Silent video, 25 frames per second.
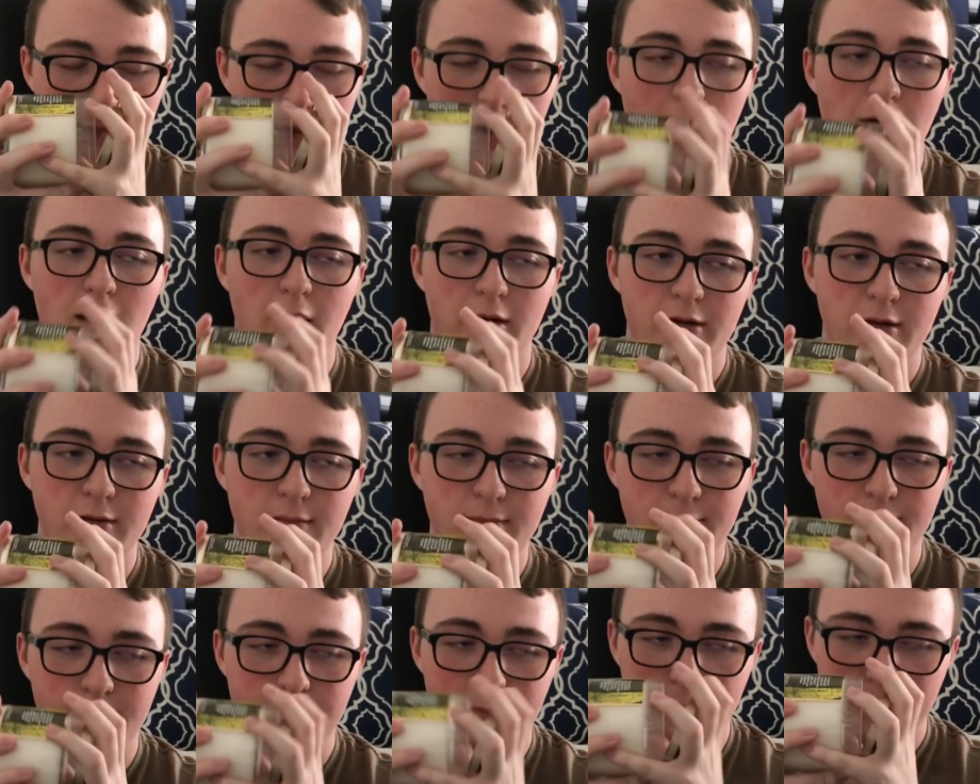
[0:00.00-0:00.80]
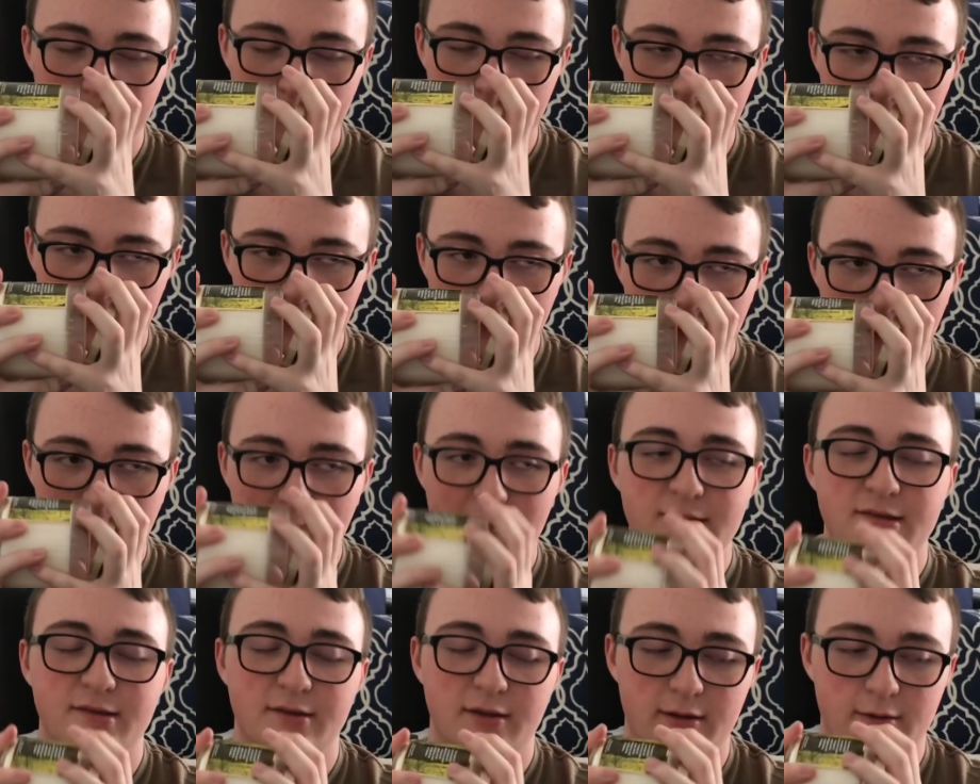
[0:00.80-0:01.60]
autumn
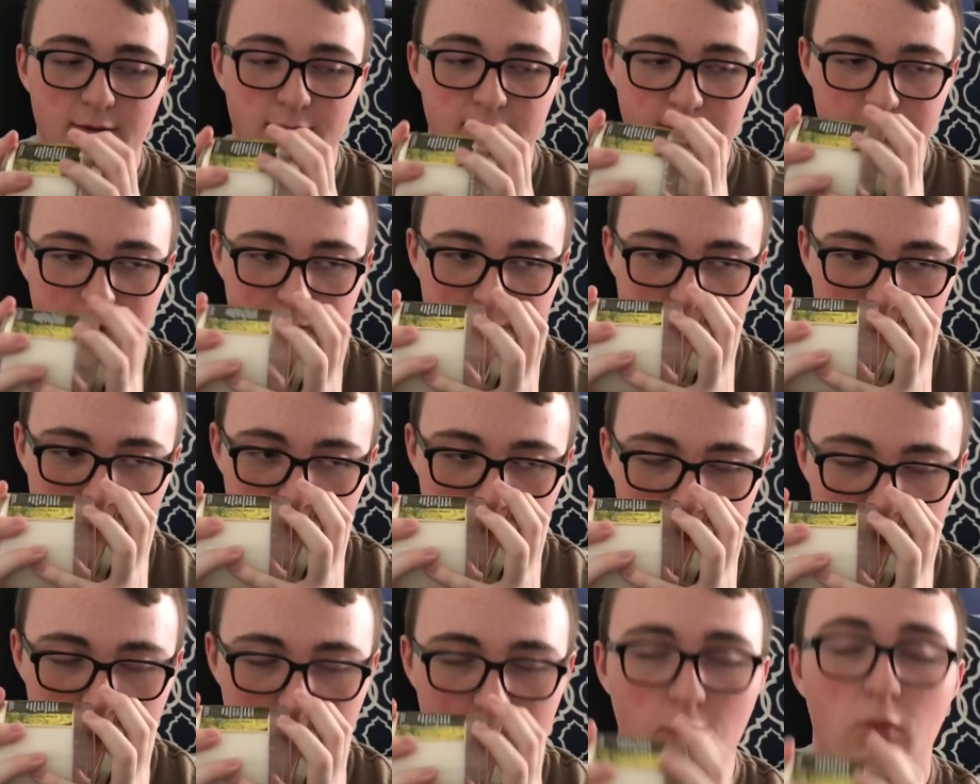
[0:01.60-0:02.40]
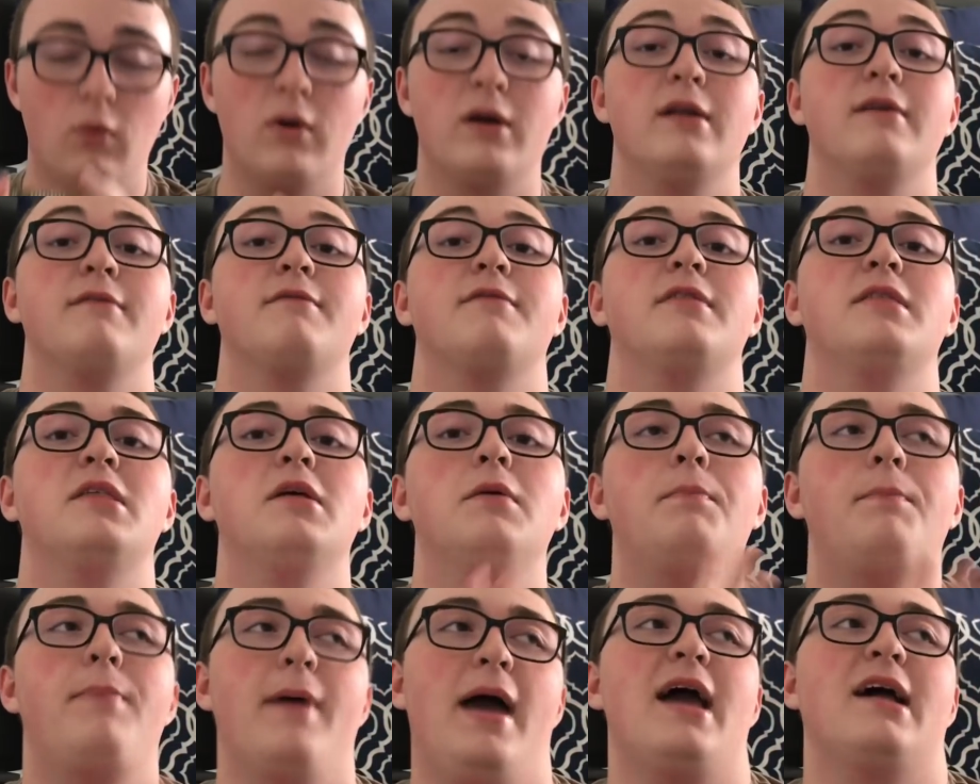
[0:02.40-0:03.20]
is literally one of the
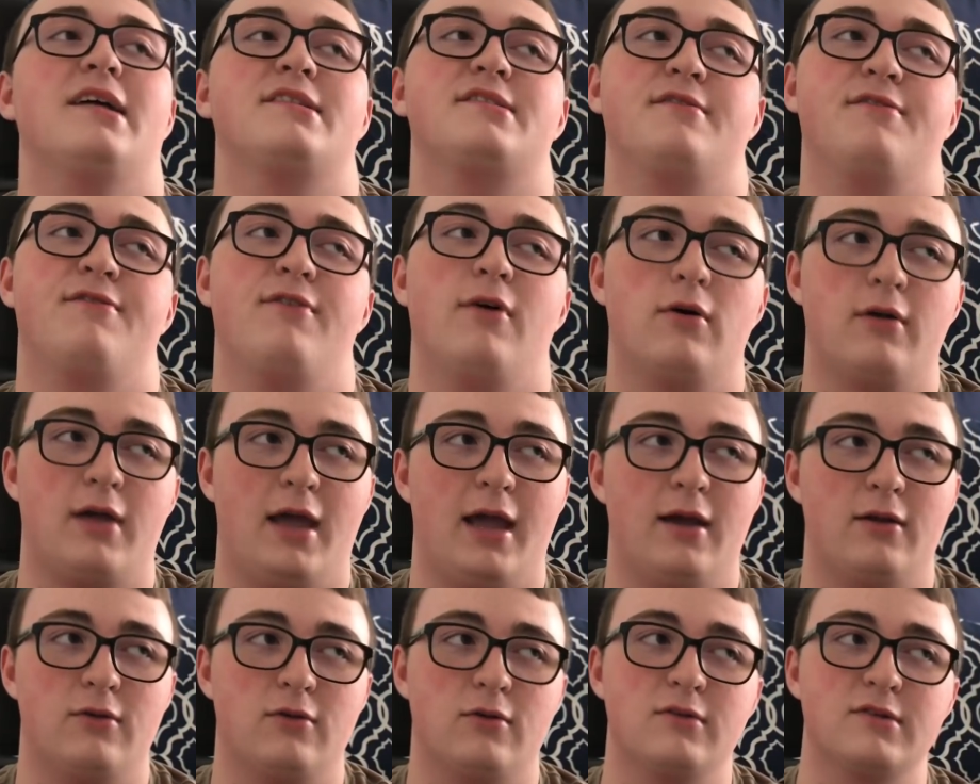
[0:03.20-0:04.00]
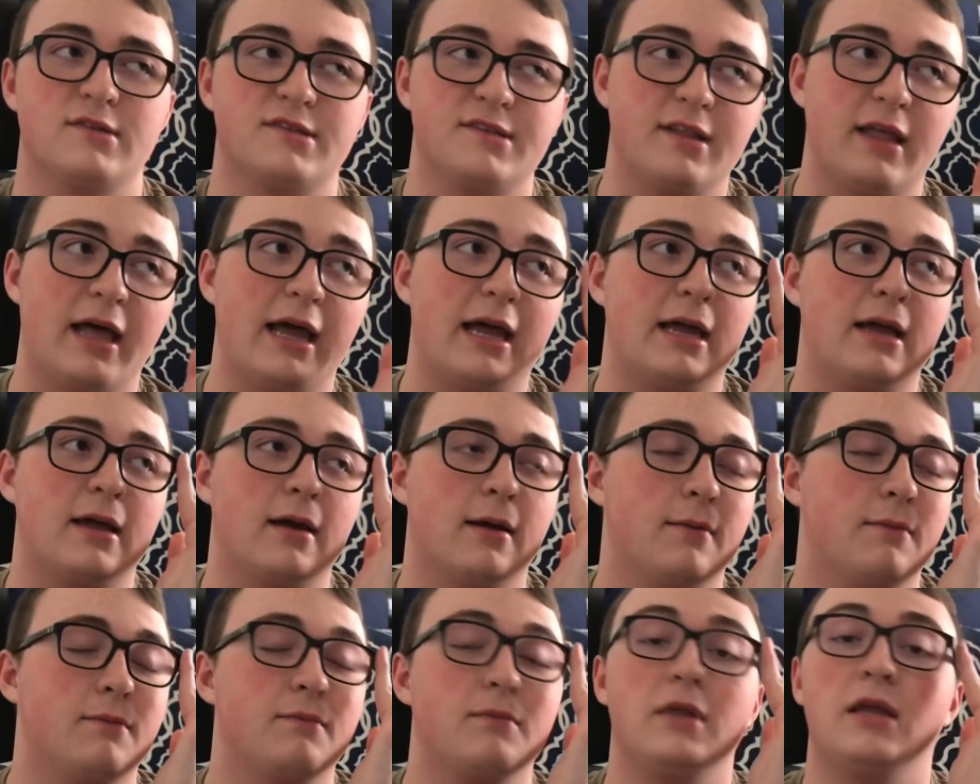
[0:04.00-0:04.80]
best fall candles. Like,
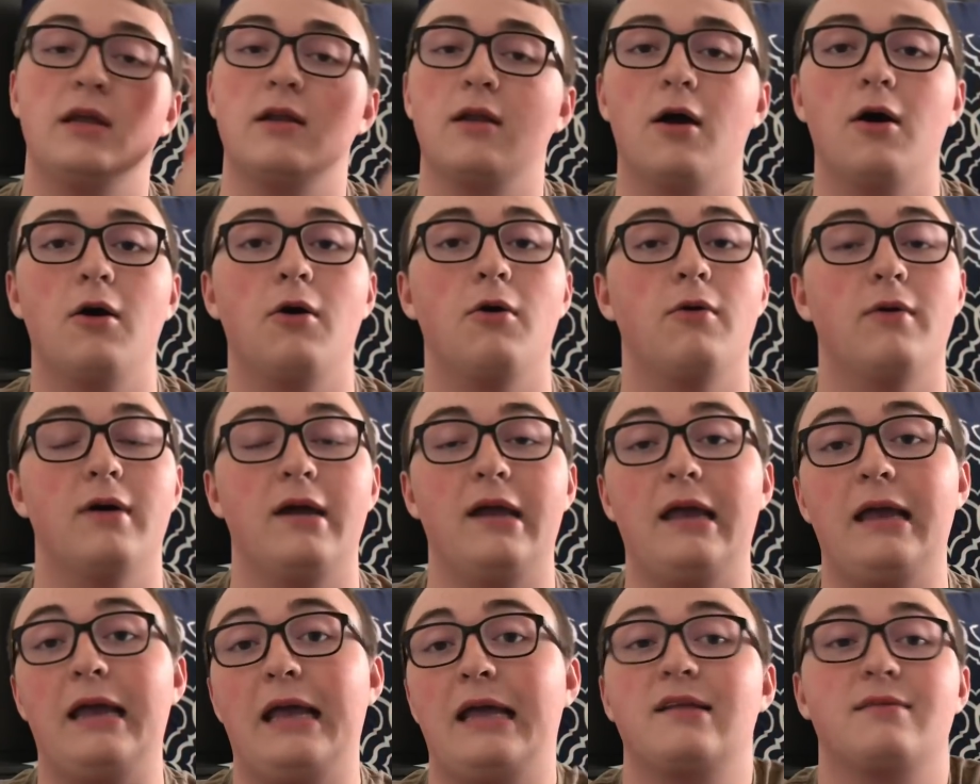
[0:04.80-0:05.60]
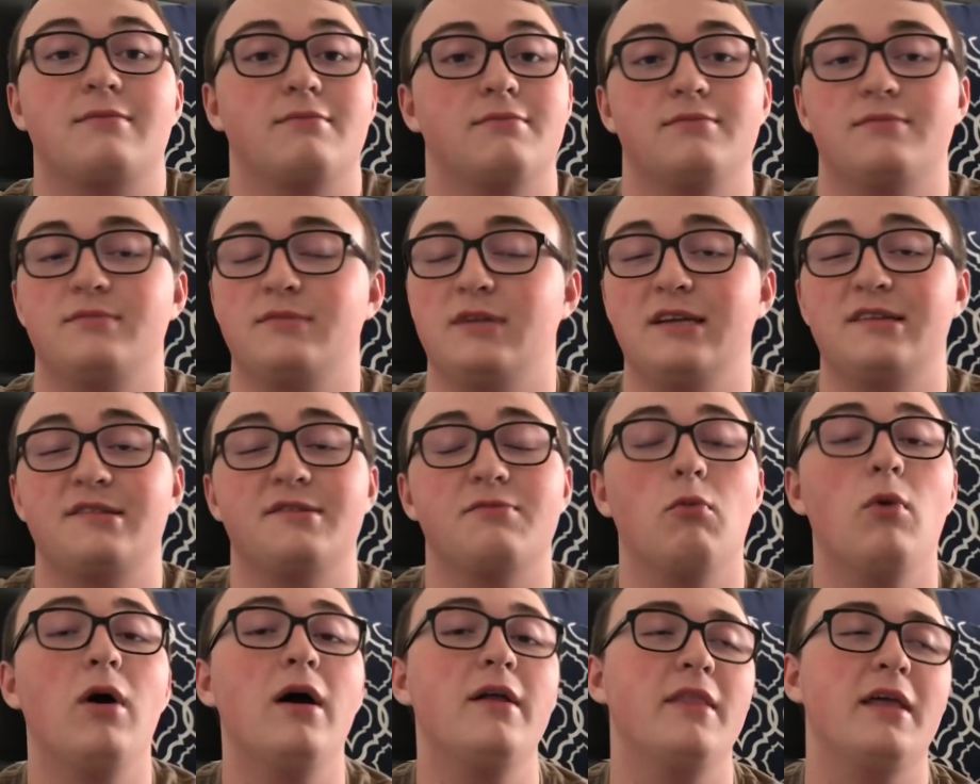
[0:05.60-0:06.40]
you know, it's
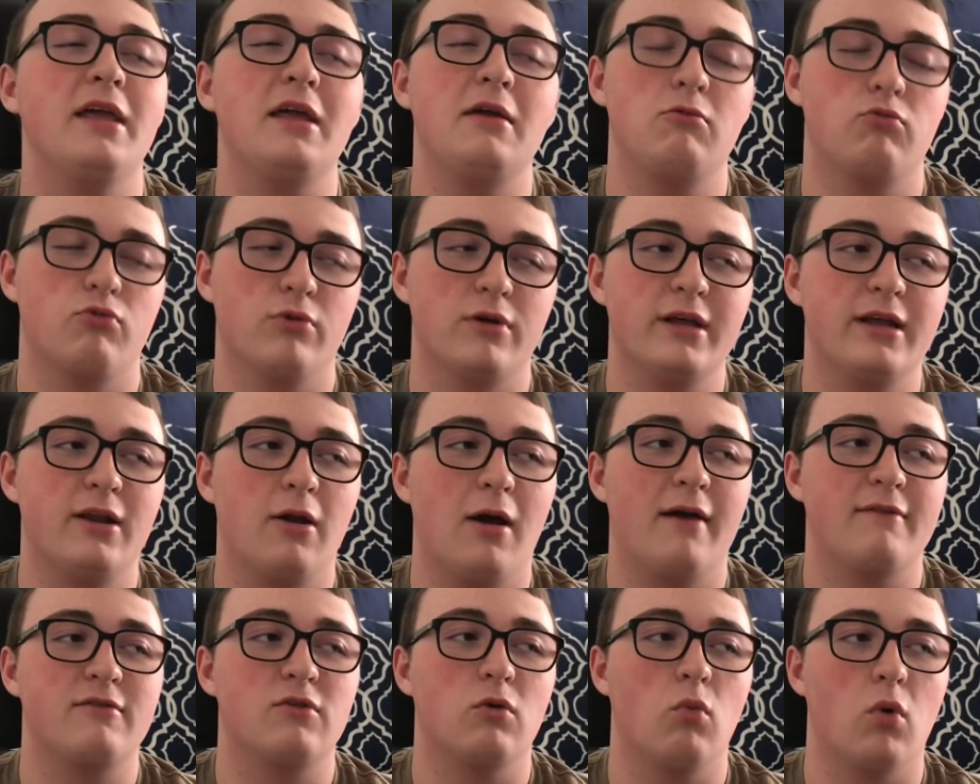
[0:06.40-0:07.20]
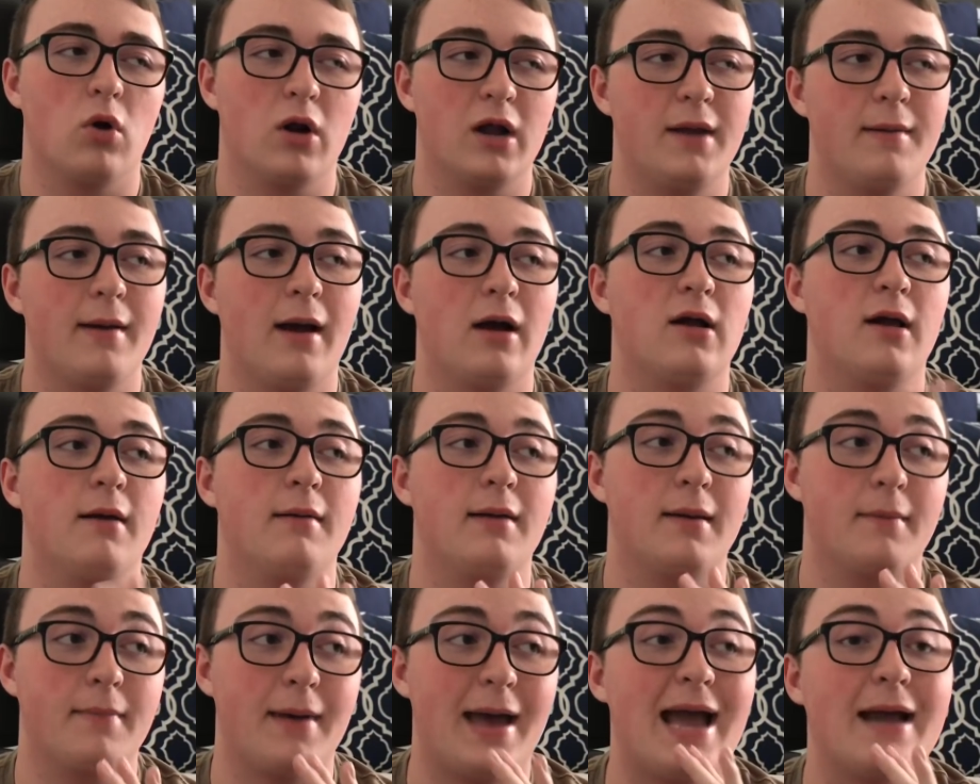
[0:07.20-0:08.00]
one that you really don't have to worry about
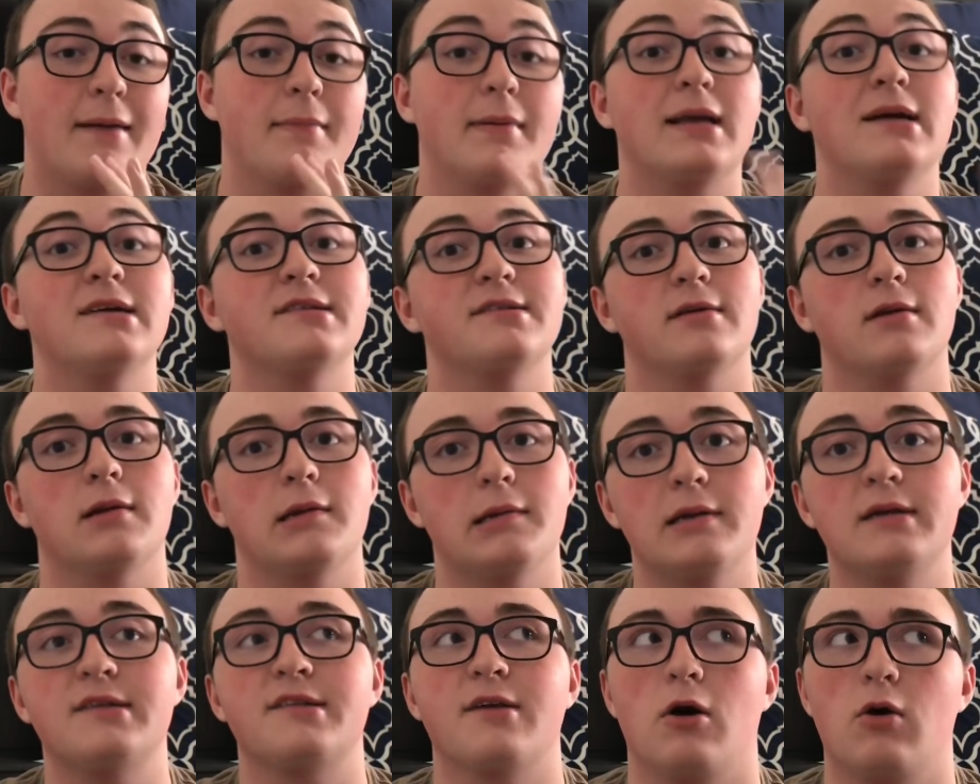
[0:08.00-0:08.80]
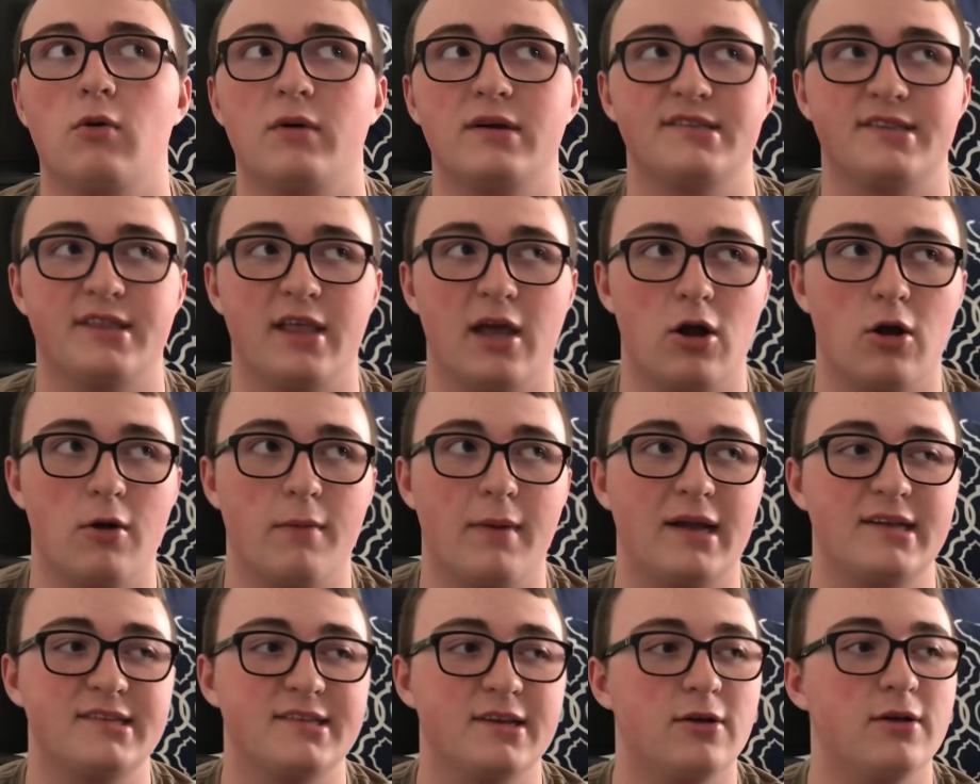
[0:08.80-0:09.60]
coming back because it is always there,
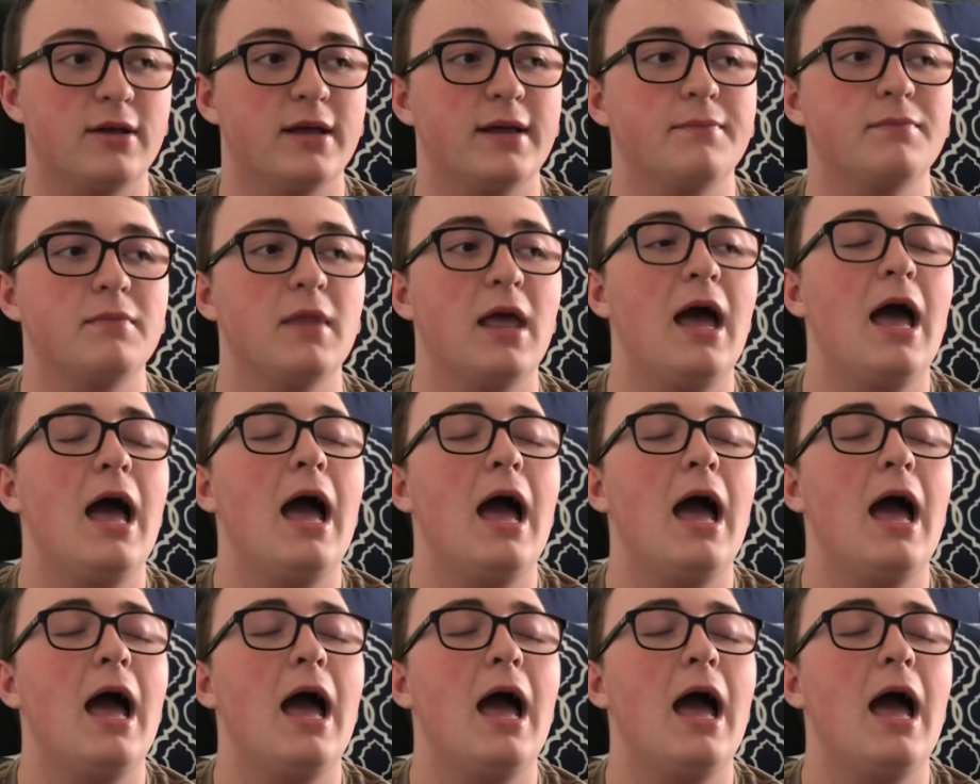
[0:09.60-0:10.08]
basically.